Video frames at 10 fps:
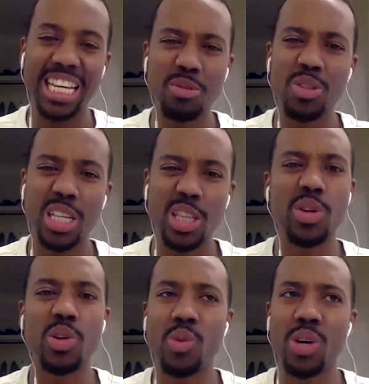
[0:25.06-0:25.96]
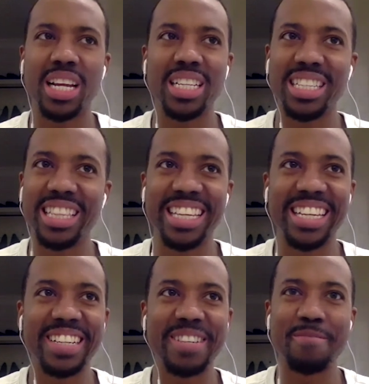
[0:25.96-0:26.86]
I won't say 3-1. I just
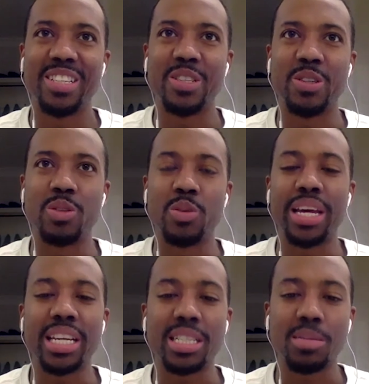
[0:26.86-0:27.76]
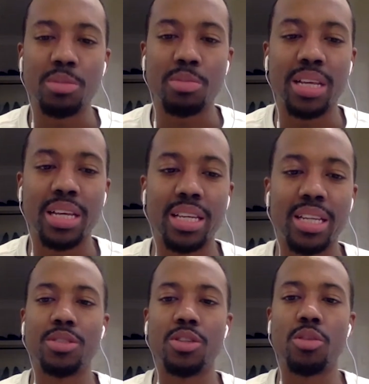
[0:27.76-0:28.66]
think, the way XM's
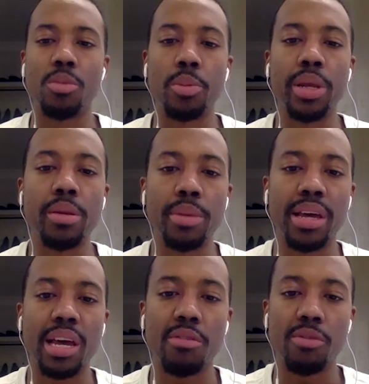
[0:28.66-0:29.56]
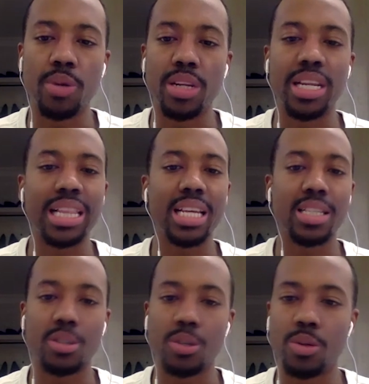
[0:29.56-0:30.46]
playing, the momentum they have from winning the
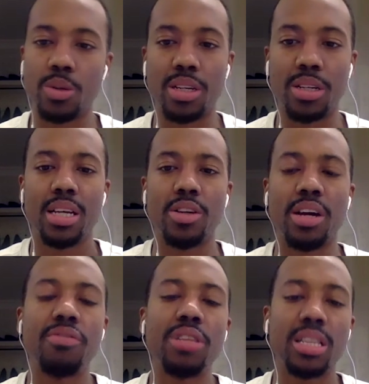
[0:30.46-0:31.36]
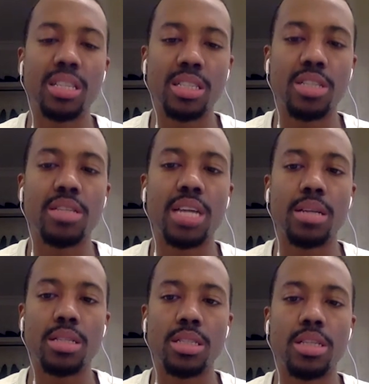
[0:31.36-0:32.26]
Classico, I feel like this is their
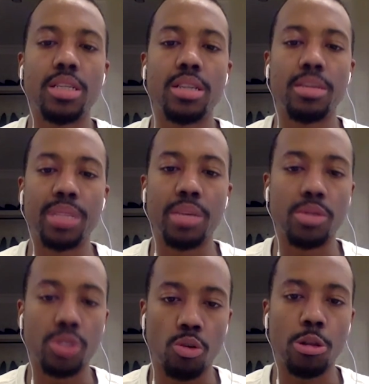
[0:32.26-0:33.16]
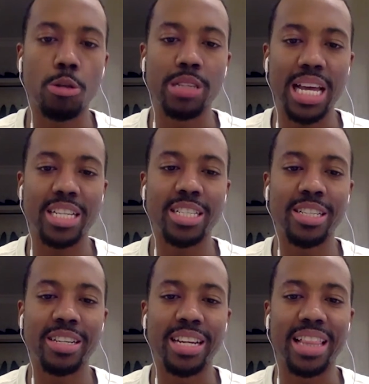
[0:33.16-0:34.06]
time. This is their year. I mean, they were so close last
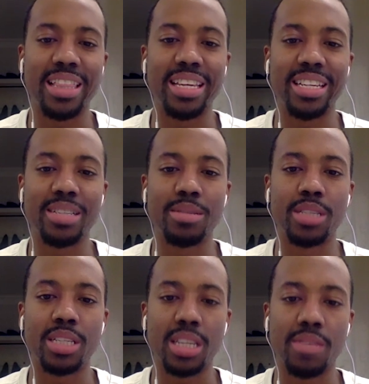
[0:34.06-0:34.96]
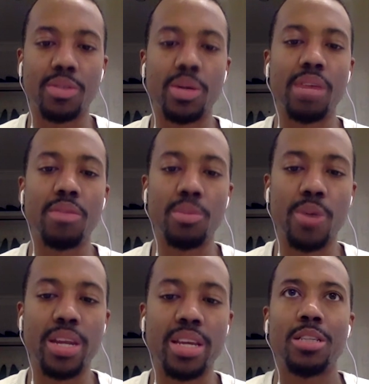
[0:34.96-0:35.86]
year, and I think Jasikevic will have them
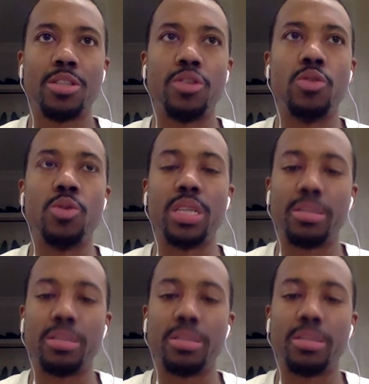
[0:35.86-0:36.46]
ready to do